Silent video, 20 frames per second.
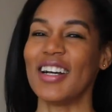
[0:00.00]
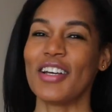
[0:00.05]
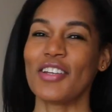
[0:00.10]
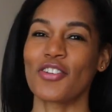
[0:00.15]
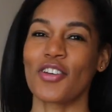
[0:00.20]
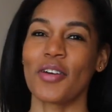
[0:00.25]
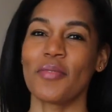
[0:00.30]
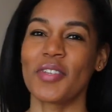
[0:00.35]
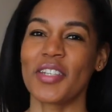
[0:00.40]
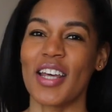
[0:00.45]

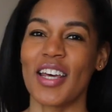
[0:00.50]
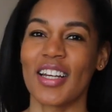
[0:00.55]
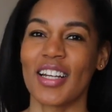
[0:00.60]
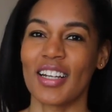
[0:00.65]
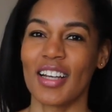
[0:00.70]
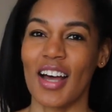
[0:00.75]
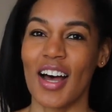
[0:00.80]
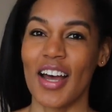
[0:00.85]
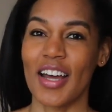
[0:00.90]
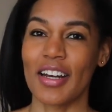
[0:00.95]
So I'm standing
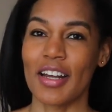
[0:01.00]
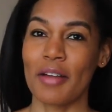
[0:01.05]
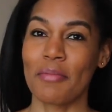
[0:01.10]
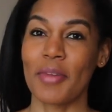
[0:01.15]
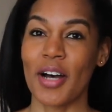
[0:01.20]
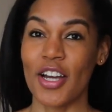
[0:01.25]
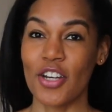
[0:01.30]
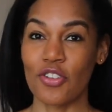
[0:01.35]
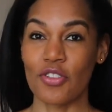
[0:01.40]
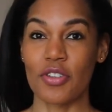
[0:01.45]
in line, and
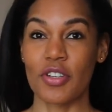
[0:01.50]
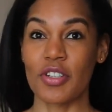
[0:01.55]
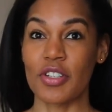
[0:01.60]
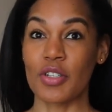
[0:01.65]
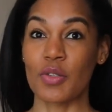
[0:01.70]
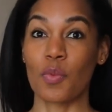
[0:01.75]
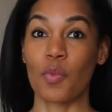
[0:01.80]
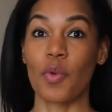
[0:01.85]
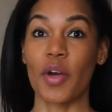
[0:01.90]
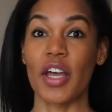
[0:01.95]
mind you, this
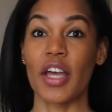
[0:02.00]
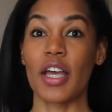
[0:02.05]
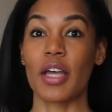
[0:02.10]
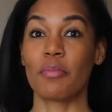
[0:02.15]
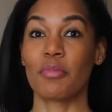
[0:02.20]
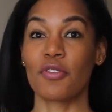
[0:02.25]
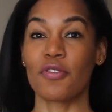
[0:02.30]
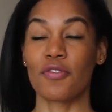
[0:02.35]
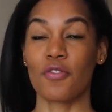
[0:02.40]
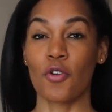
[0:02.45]
is way
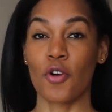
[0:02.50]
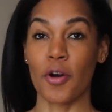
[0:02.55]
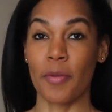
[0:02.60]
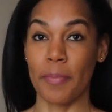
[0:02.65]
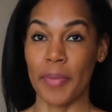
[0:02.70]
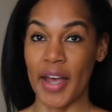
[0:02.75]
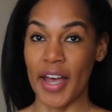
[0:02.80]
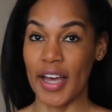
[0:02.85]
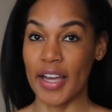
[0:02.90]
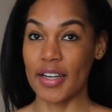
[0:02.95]
before
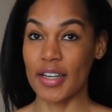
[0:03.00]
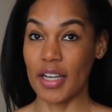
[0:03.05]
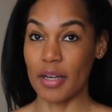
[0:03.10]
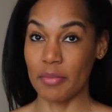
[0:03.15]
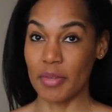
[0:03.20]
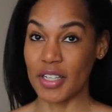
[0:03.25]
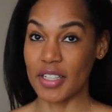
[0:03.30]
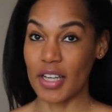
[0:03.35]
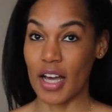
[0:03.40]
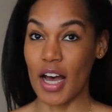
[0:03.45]

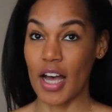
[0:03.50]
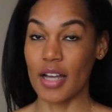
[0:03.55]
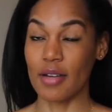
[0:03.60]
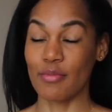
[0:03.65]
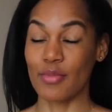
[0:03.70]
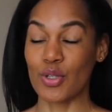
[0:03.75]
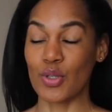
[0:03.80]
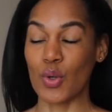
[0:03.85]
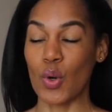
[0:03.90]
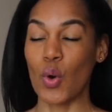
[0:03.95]
pandemic
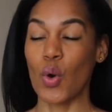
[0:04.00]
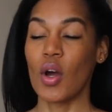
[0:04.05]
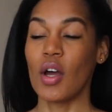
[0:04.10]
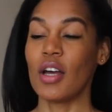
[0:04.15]
times. So